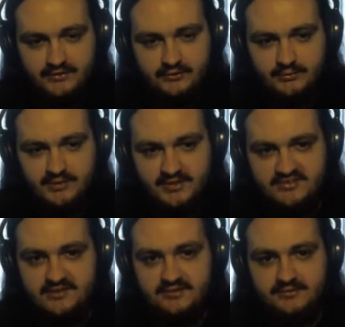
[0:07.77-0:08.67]
new because
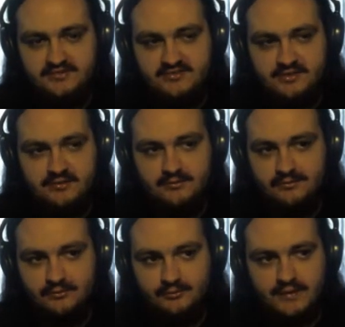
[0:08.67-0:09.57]
I noticed, oh
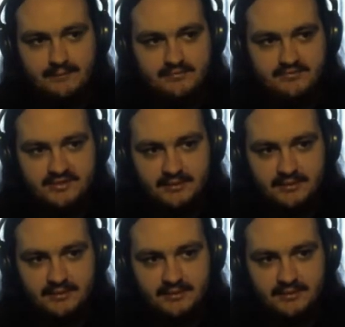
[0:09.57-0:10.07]
crap, this is getting